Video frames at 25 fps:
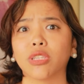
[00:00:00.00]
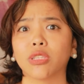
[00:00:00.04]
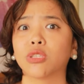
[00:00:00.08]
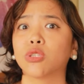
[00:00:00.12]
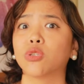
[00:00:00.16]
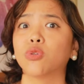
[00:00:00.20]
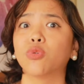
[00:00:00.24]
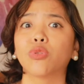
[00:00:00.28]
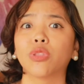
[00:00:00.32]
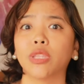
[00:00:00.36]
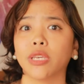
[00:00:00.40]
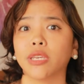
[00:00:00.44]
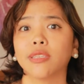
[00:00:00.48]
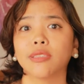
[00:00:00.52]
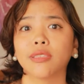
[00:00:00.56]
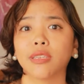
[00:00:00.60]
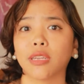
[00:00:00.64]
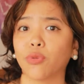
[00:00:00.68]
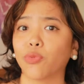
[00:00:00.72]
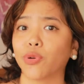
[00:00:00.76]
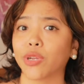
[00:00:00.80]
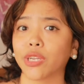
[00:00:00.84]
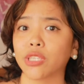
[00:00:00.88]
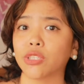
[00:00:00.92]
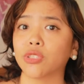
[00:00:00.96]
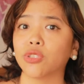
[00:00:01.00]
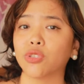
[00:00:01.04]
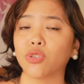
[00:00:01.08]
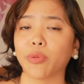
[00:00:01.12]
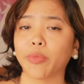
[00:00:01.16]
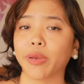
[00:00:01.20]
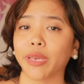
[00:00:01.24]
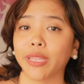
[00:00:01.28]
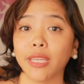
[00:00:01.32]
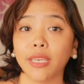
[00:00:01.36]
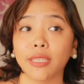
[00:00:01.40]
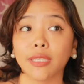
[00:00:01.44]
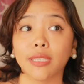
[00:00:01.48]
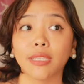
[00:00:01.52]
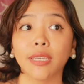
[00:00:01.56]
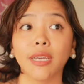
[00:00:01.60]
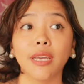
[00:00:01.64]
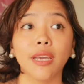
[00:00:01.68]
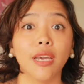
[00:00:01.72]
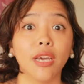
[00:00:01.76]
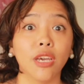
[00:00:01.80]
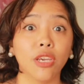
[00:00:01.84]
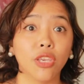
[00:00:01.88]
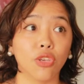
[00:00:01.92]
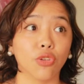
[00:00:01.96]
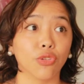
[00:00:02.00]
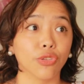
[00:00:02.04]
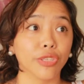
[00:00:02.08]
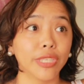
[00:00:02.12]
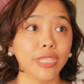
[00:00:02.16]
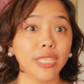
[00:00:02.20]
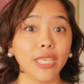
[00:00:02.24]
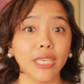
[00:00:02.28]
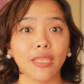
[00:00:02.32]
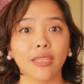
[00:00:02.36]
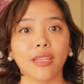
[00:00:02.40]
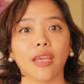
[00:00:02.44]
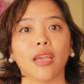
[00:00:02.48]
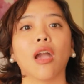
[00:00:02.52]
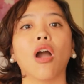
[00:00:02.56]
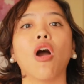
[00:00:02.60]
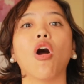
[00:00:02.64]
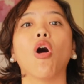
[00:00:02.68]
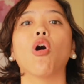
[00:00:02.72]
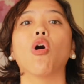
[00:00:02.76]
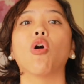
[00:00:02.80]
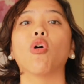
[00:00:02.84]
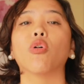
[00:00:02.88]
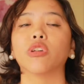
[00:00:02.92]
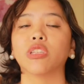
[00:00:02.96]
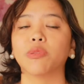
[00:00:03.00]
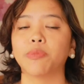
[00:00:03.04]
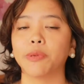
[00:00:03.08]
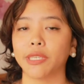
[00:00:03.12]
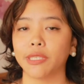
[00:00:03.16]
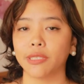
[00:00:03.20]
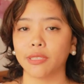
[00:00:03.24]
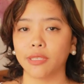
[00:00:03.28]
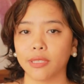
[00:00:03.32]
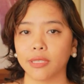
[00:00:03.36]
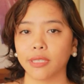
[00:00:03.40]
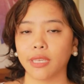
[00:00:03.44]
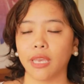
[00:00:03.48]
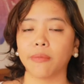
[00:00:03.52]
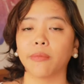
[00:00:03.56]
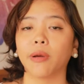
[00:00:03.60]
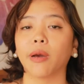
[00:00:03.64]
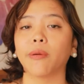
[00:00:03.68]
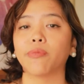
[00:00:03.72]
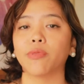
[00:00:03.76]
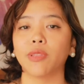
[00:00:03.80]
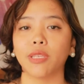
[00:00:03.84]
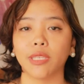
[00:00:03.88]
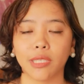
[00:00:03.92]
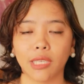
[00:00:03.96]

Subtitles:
2 things that I wanted to do on my list, you'll see like, oh, it's because this came up.